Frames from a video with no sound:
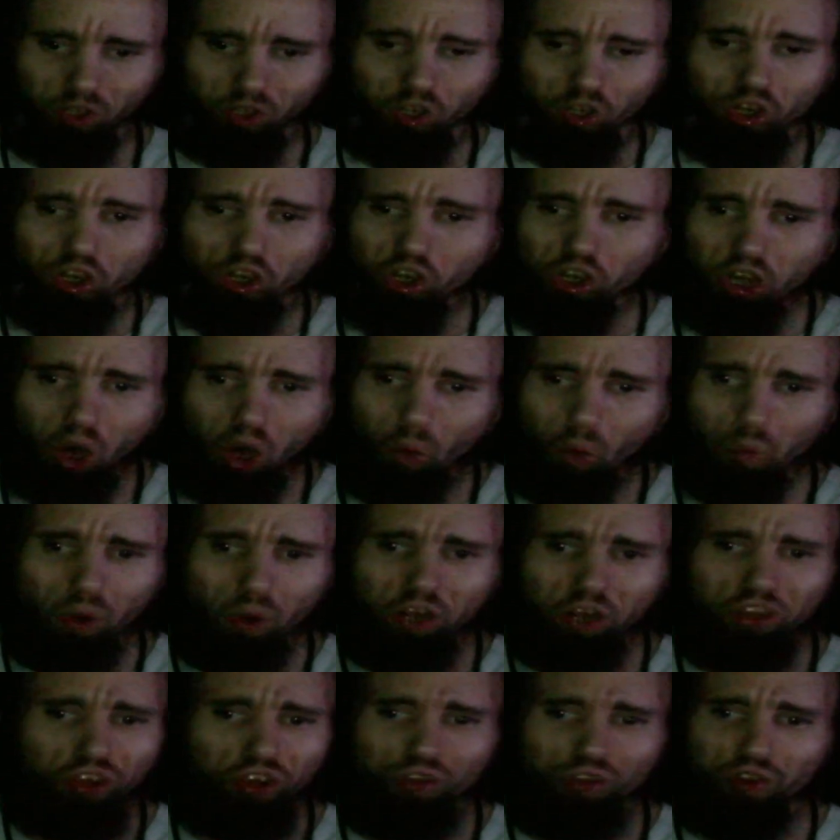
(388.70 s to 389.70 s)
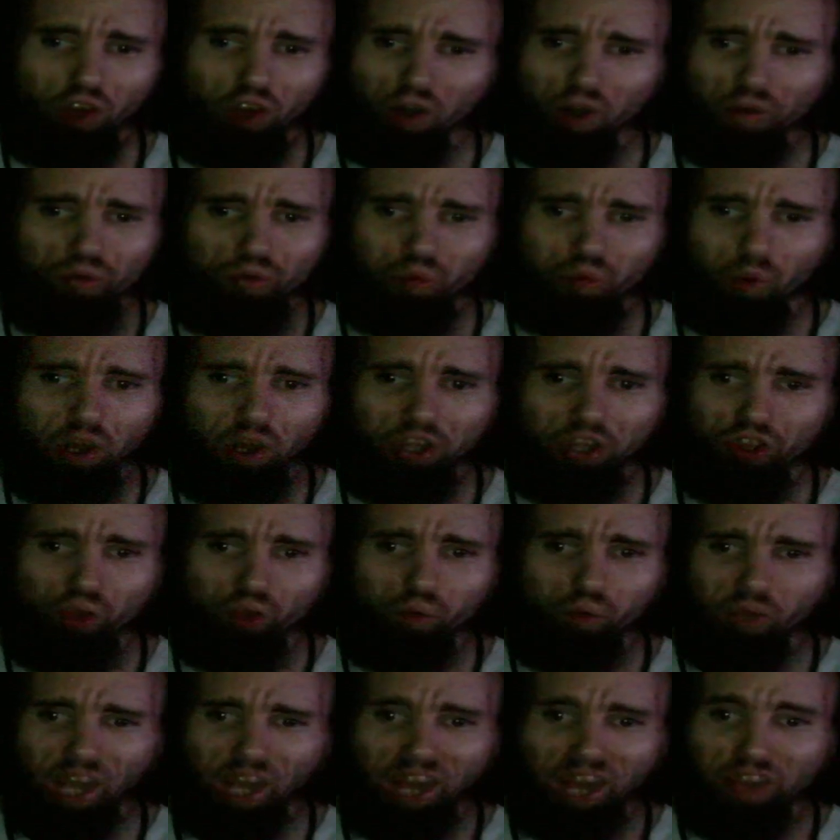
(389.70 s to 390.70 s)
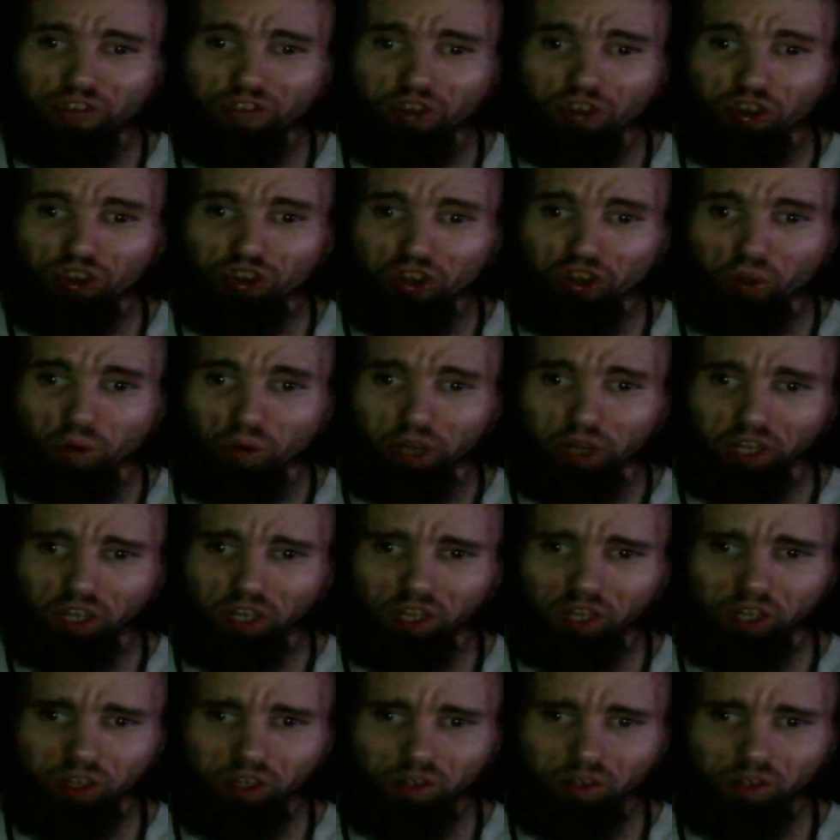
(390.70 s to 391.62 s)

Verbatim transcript: No one deserves what you guys are doing.